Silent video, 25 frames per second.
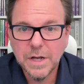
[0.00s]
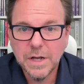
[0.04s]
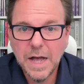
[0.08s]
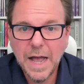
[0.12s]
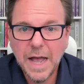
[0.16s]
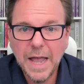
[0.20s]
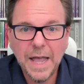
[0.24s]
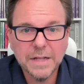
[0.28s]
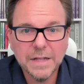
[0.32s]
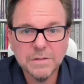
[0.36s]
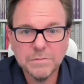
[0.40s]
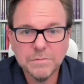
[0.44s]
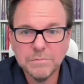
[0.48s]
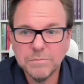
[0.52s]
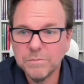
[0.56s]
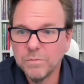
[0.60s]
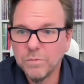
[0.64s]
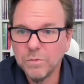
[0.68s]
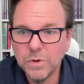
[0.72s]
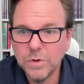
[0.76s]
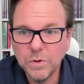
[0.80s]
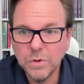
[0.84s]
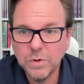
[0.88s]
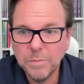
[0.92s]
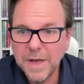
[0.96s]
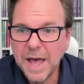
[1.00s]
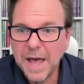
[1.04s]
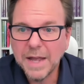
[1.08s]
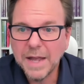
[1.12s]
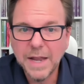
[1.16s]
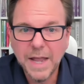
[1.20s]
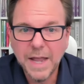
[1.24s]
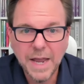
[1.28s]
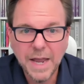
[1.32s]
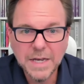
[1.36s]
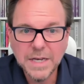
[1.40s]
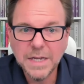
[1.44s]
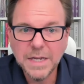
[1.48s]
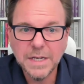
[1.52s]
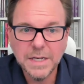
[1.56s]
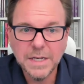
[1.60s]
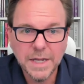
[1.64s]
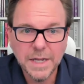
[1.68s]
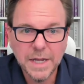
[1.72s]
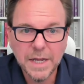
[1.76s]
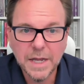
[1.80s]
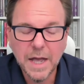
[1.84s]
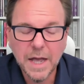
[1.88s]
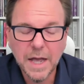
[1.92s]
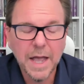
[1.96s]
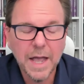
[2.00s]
I had real bad ADD.